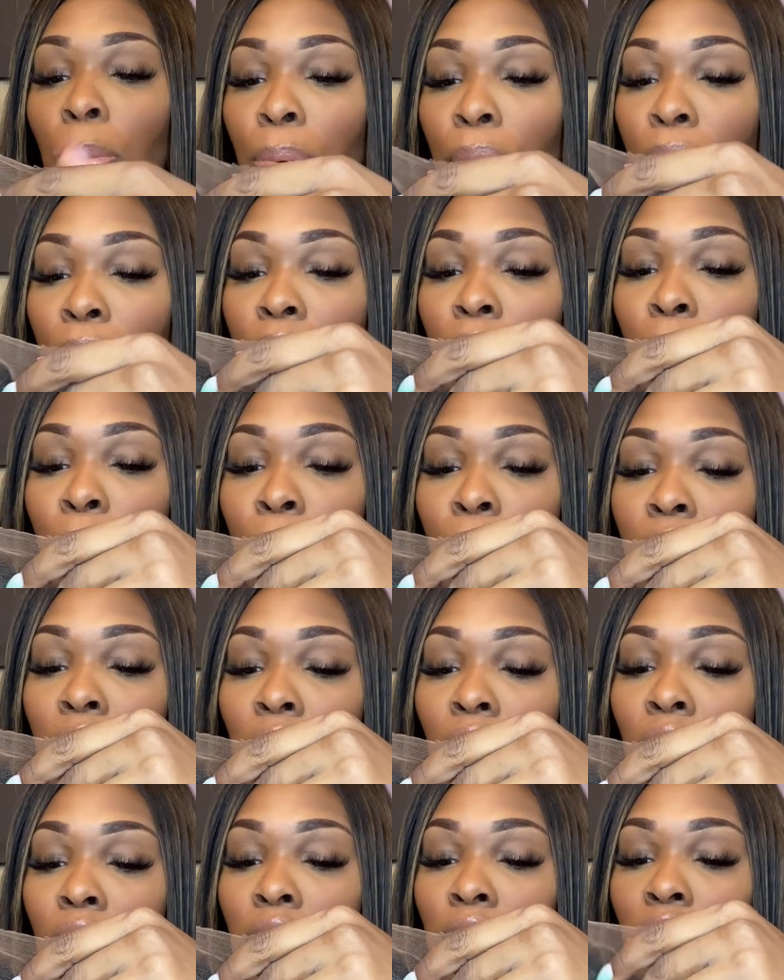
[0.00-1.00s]

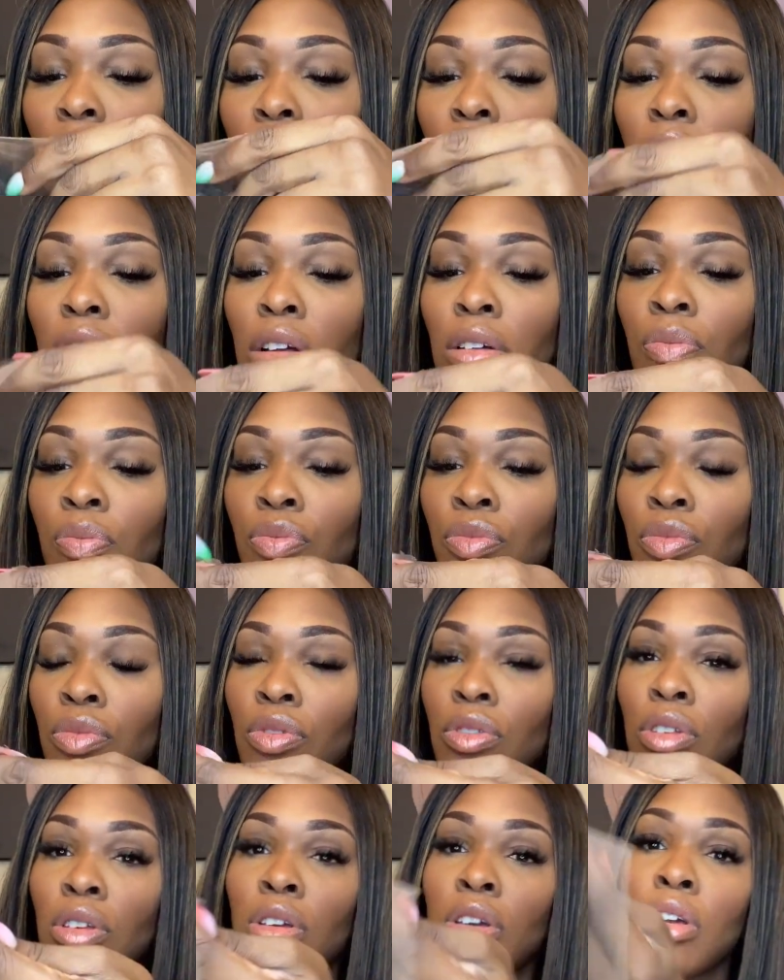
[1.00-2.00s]
pre-plucked.
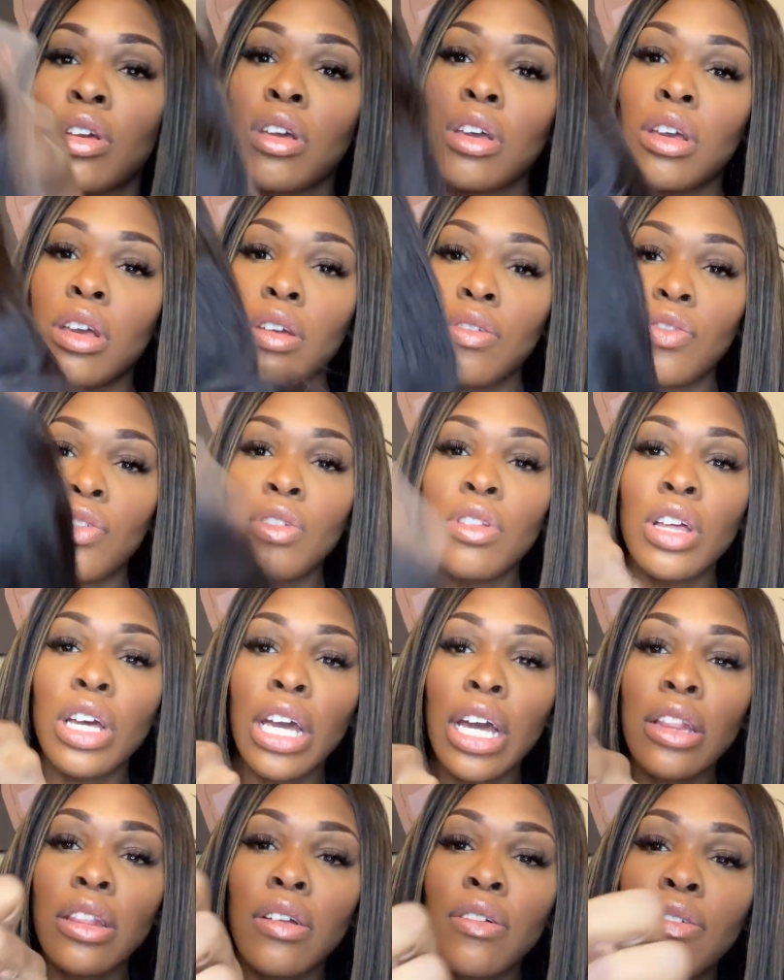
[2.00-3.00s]
If you look
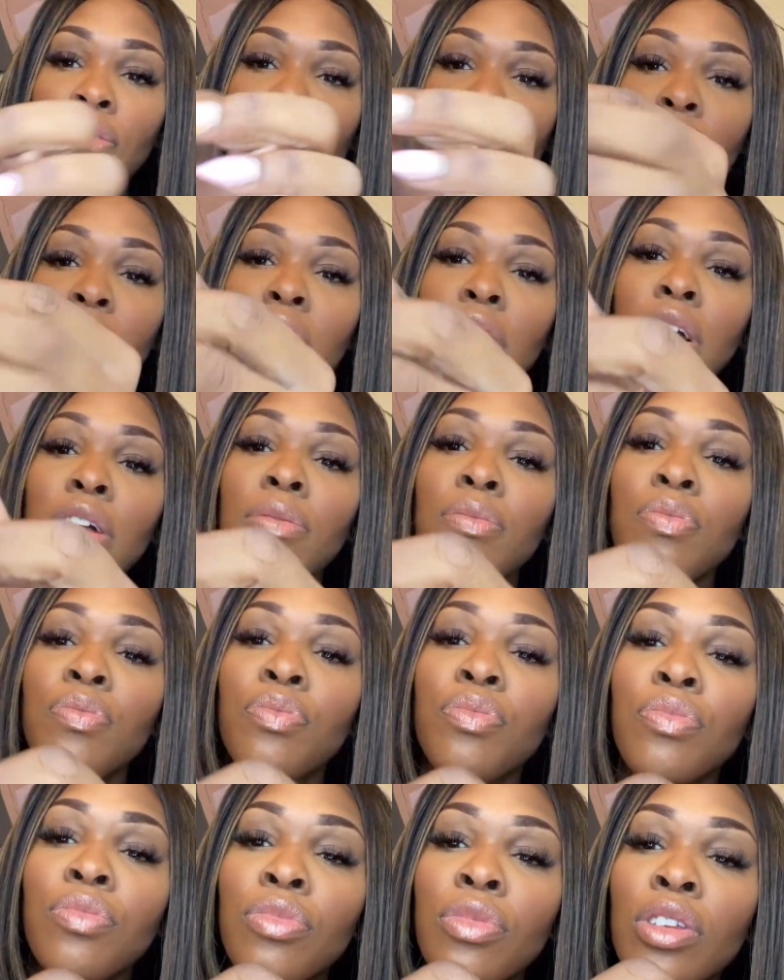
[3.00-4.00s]
at the front,
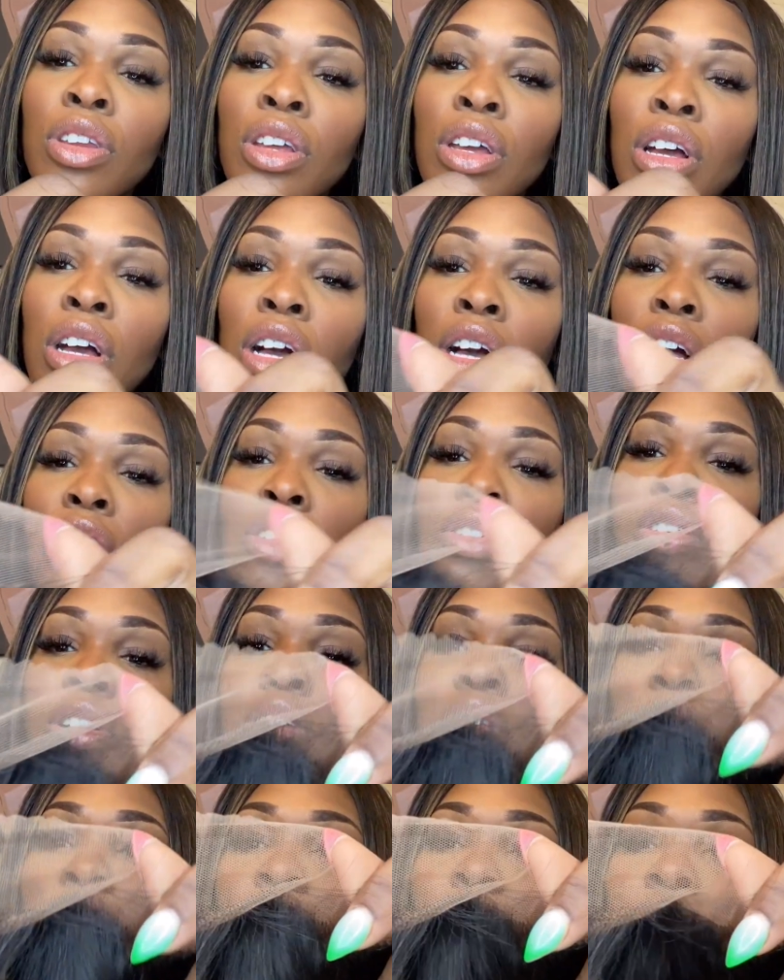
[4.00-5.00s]
you
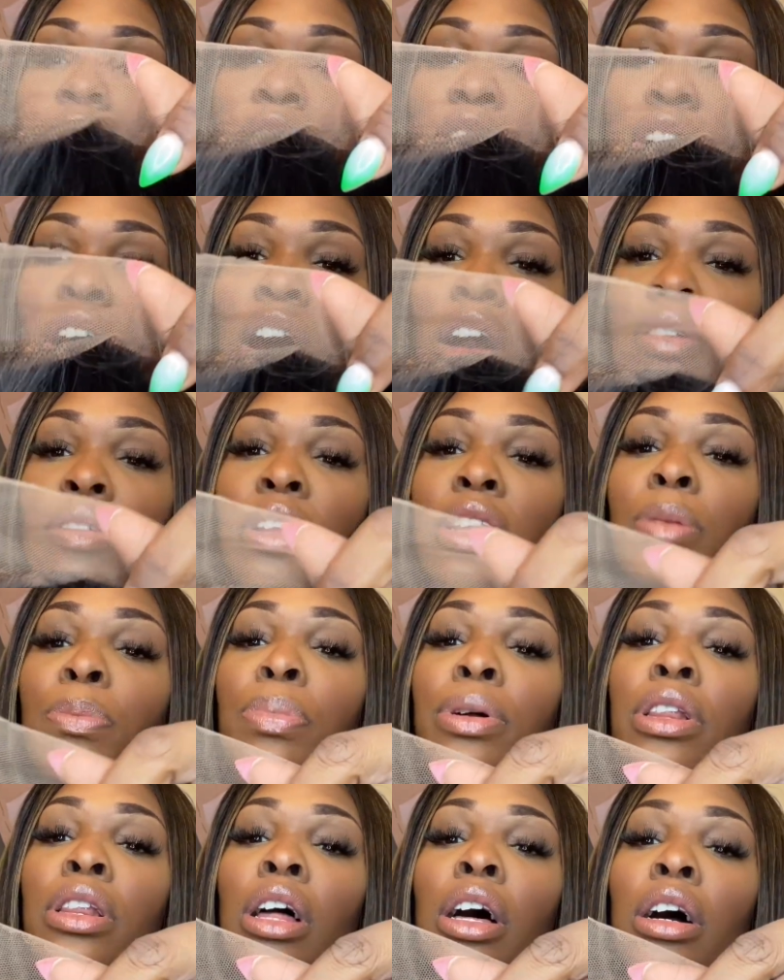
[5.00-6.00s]
can see that it's already
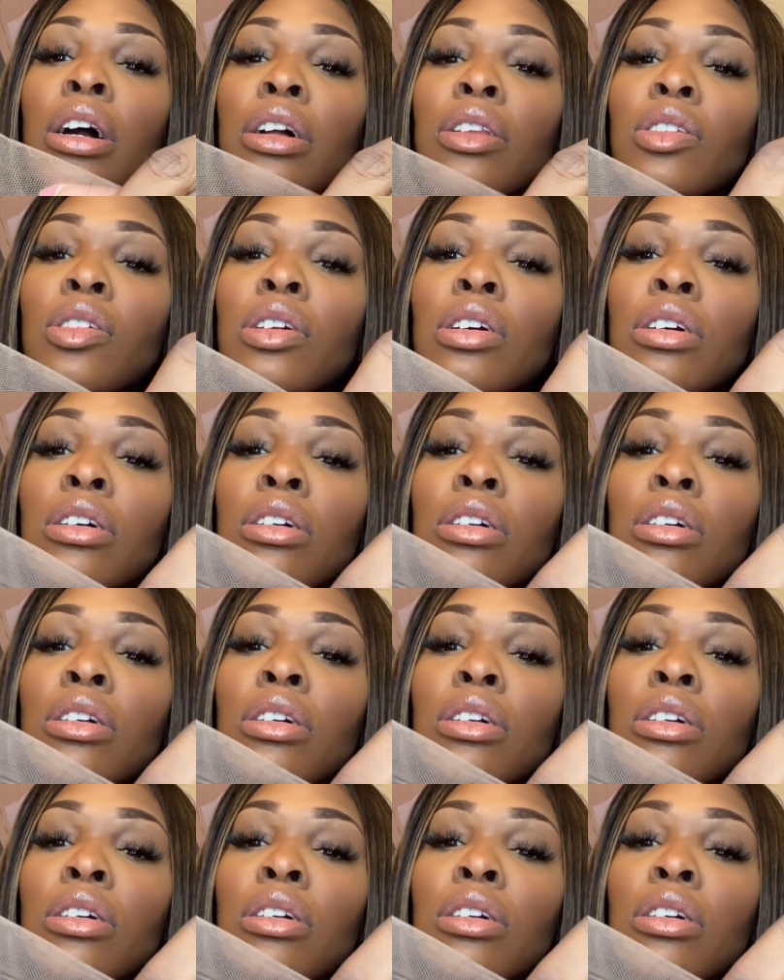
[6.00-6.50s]
plucked.